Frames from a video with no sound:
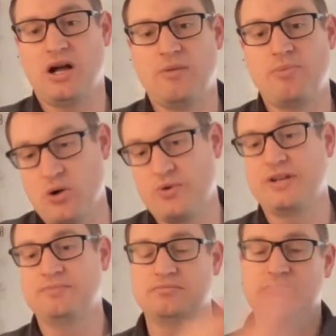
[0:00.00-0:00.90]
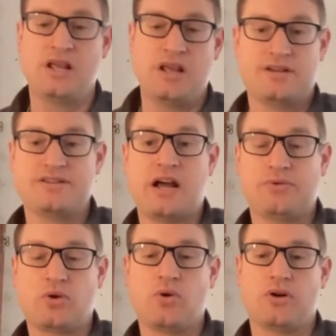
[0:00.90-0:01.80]
opponent down
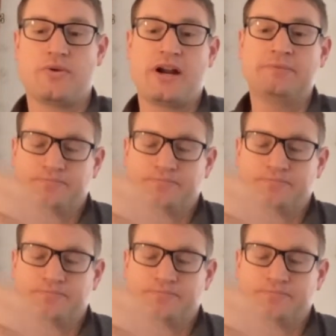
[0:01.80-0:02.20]
the court, right?